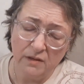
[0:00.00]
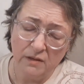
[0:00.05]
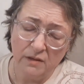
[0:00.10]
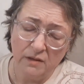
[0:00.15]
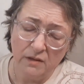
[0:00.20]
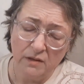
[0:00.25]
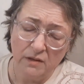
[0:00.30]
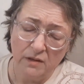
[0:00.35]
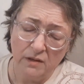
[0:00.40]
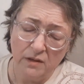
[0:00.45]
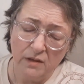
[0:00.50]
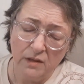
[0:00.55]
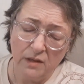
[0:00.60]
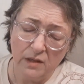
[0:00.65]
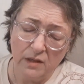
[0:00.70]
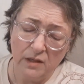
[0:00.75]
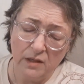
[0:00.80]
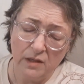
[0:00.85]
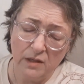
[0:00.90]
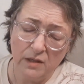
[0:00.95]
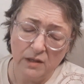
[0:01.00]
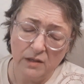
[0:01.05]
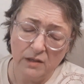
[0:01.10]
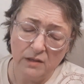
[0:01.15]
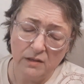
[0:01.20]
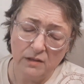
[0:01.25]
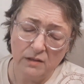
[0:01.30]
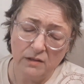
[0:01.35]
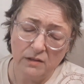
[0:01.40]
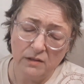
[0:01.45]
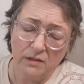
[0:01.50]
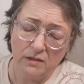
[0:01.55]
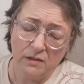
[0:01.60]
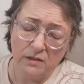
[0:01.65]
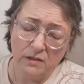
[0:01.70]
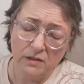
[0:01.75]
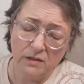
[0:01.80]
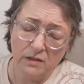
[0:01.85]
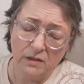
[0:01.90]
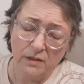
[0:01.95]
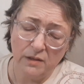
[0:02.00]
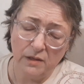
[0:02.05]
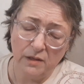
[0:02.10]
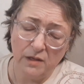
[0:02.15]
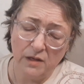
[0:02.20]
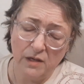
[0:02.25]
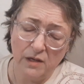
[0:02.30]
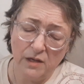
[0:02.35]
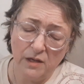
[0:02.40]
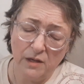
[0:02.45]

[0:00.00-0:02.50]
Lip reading: Nothing is said.